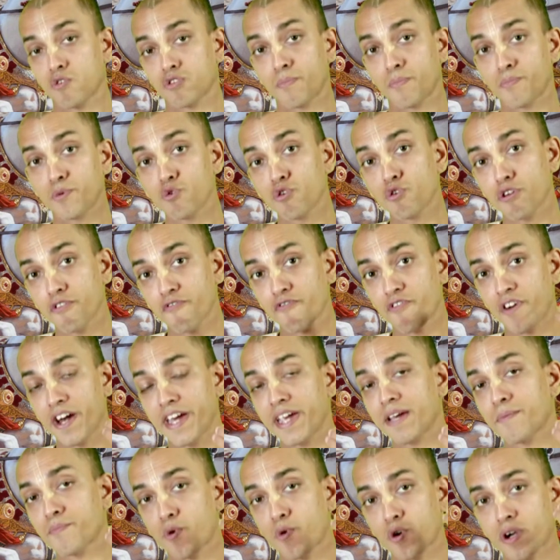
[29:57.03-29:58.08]
Now, the
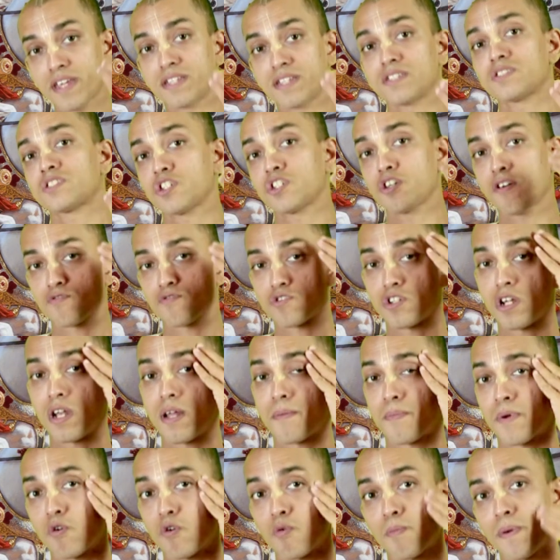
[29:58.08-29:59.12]
purifying potency of
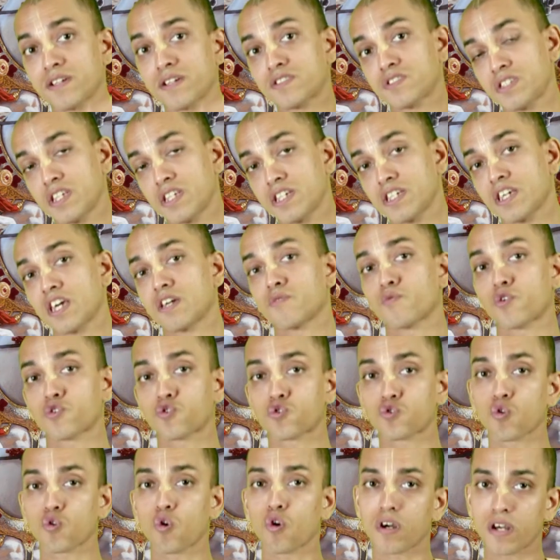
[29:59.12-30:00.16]
Srila Prabhupada's singing
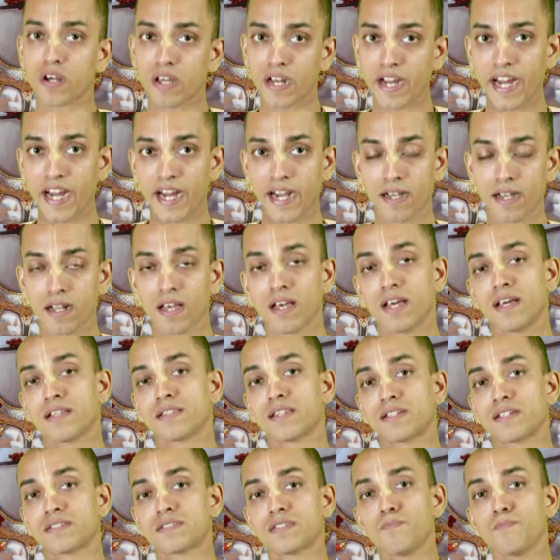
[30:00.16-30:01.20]
was so great
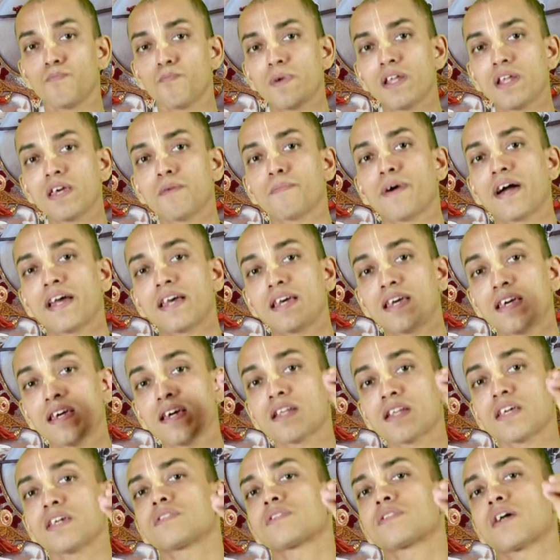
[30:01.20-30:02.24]
that simply by
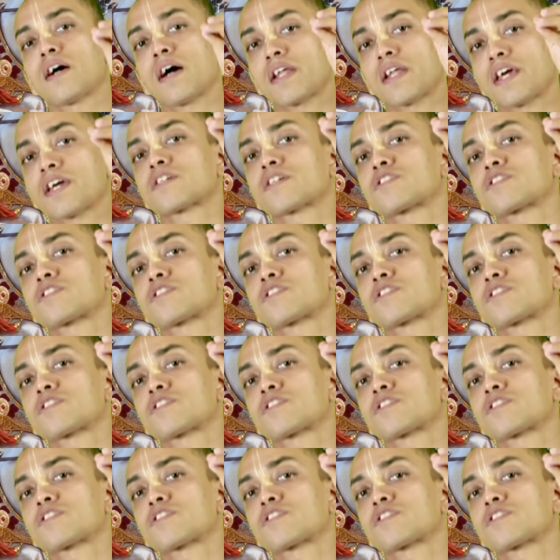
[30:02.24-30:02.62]
hearing the